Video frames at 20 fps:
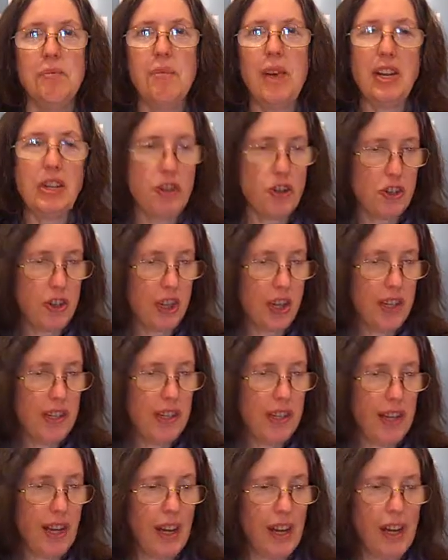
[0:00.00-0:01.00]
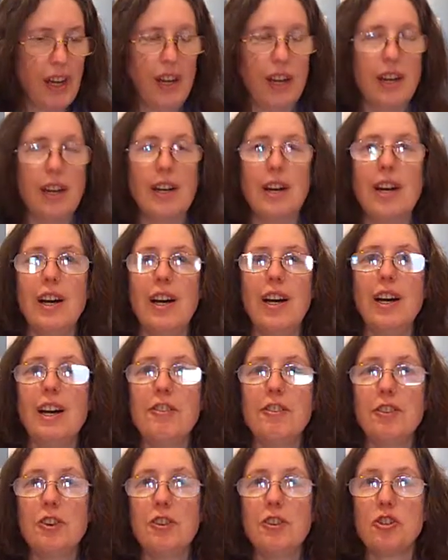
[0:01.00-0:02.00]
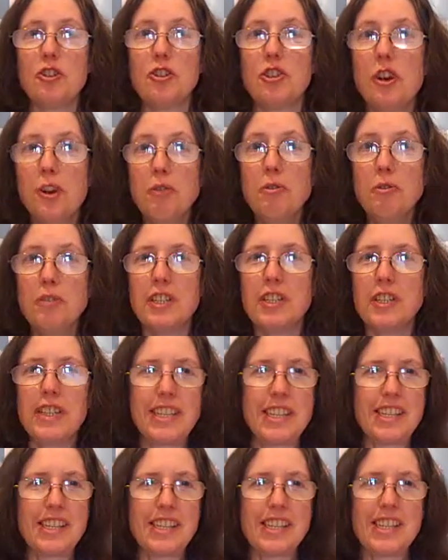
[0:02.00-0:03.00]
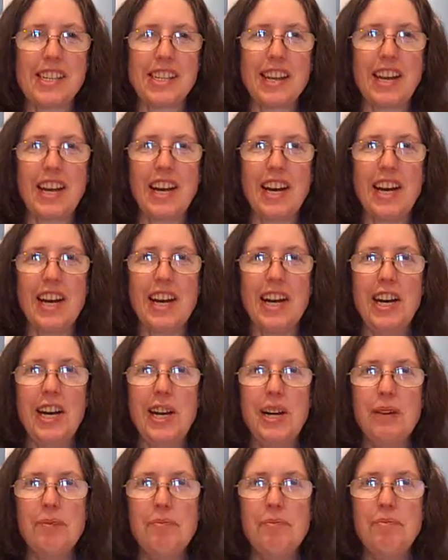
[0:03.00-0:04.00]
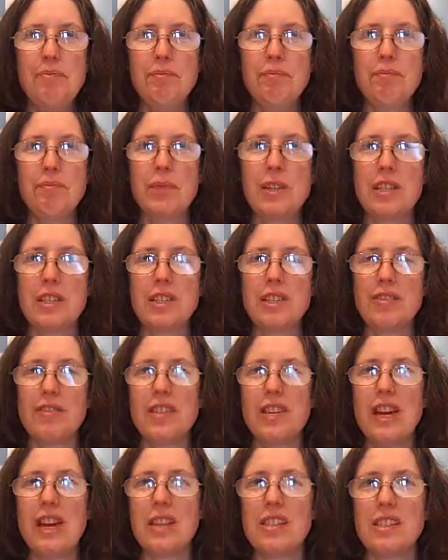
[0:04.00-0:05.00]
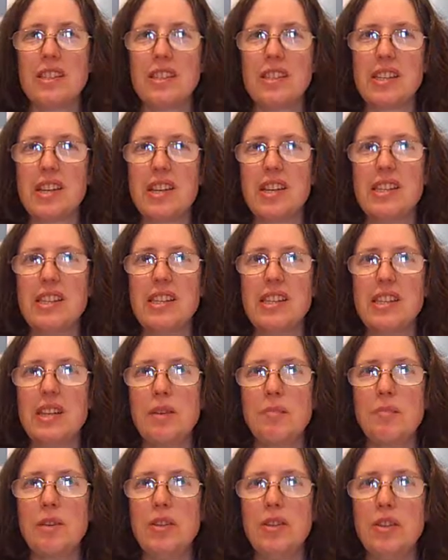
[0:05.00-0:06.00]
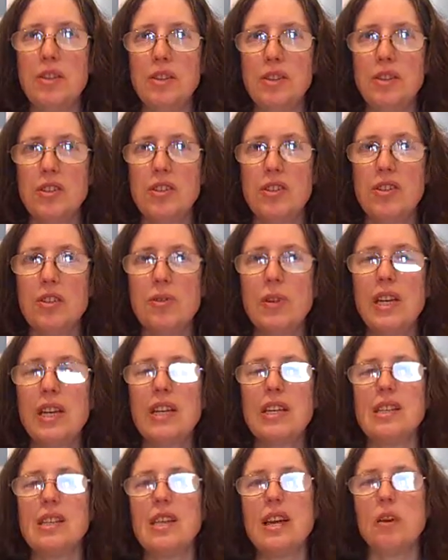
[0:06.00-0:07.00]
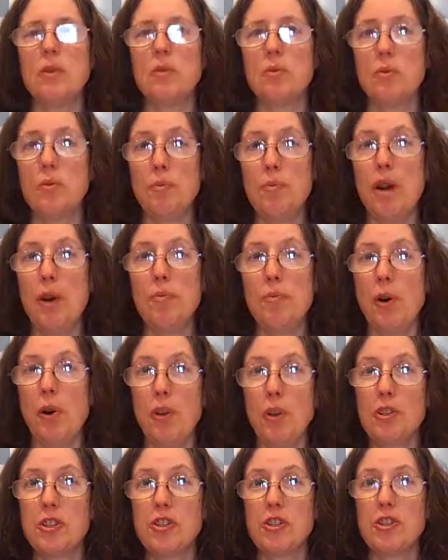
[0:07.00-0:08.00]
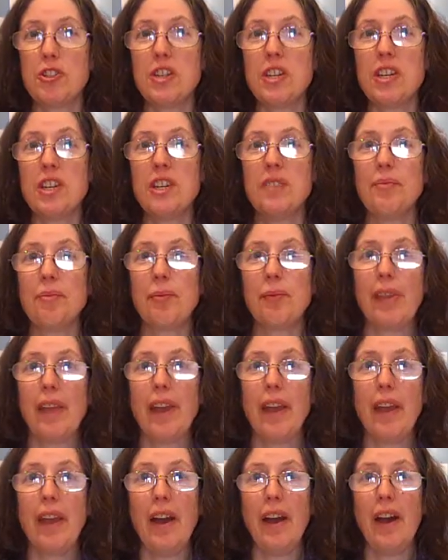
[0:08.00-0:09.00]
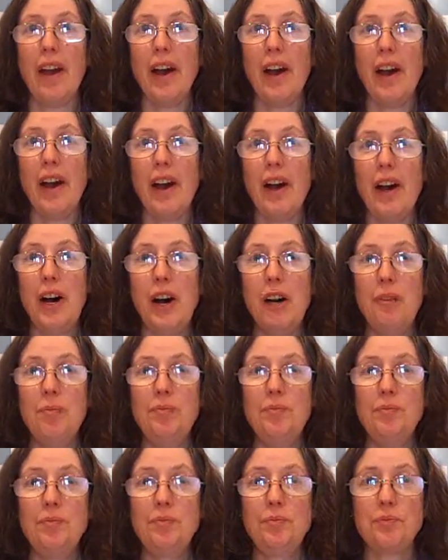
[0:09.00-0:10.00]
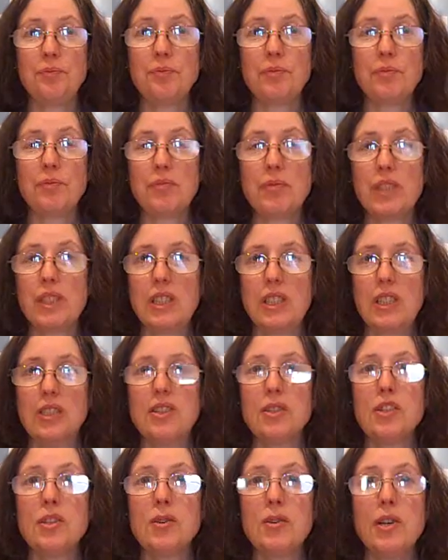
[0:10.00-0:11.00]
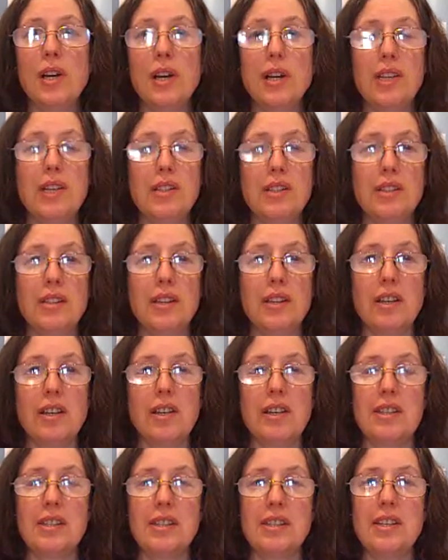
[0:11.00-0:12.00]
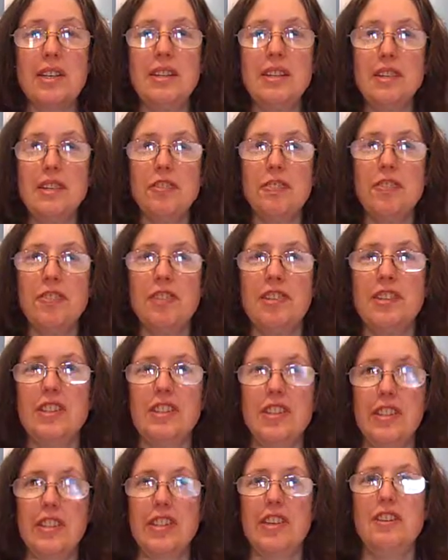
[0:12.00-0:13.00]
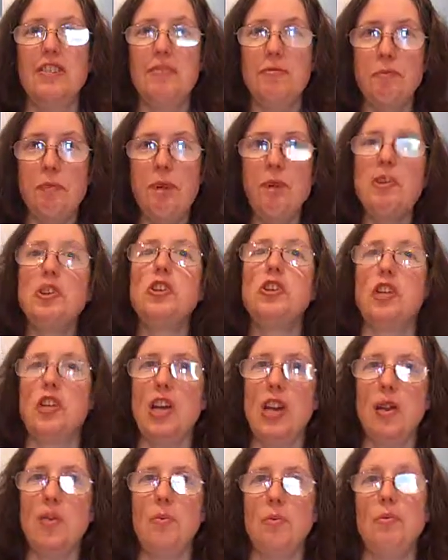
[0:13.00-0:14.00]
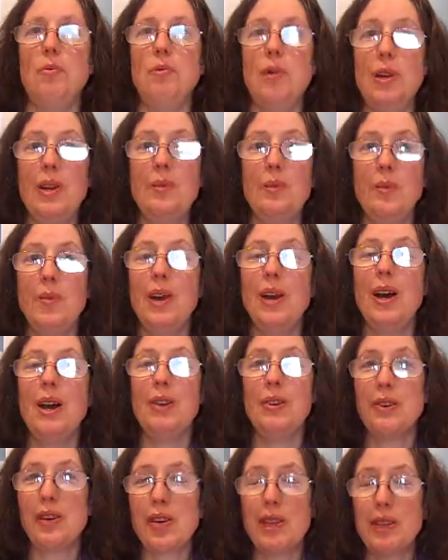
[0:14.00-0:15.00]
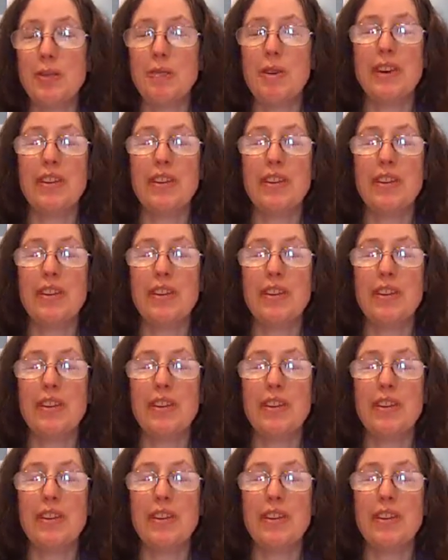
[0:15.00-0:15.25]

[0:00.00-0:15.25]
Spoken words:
mention, I've got shoulders. Because of the exercises I've been doing, it's helped with my posture. So I see a different kind of body shape when I look in the